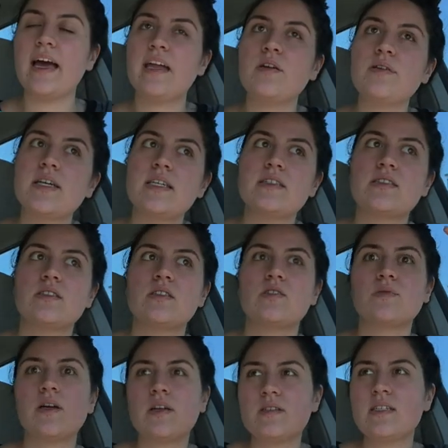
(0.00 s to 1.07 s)
Anyways, this
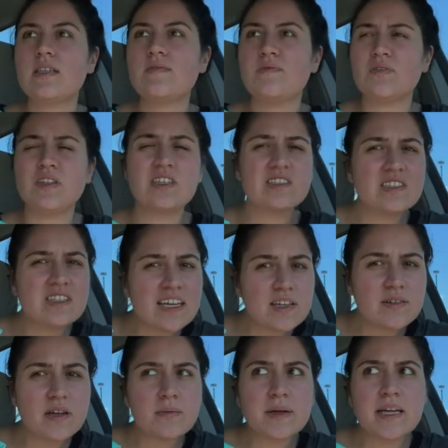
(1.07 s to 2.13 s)
relative looked like
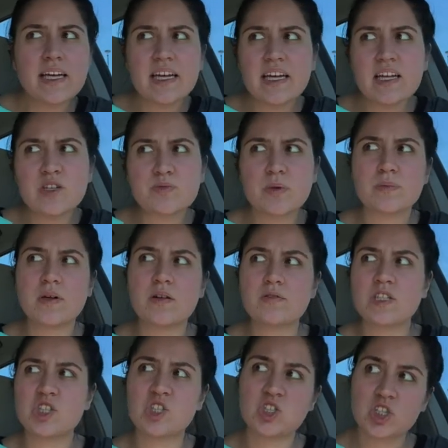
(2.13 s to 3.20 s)
around my age, but I'm not
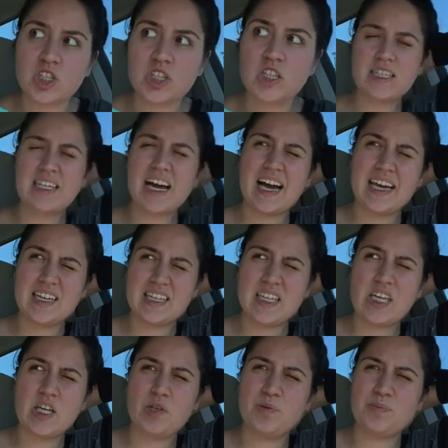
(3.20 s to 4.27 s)
really sure. Kind of
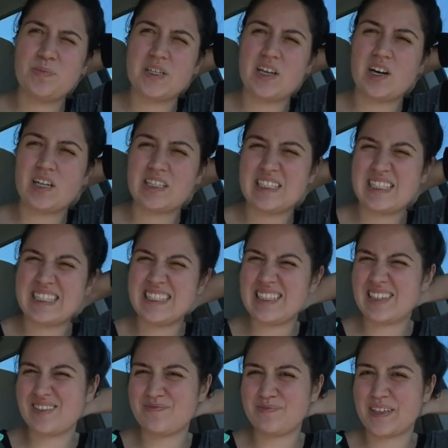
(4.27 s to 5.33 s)
cute, but honestly
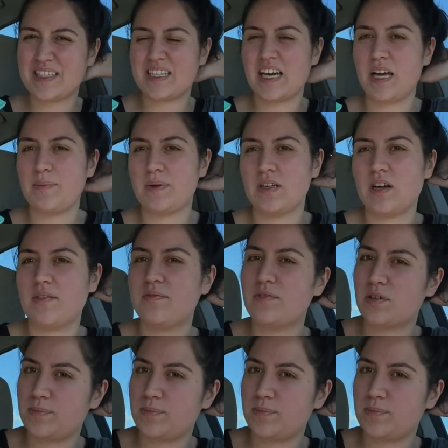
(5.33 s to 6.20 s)
not my type and not for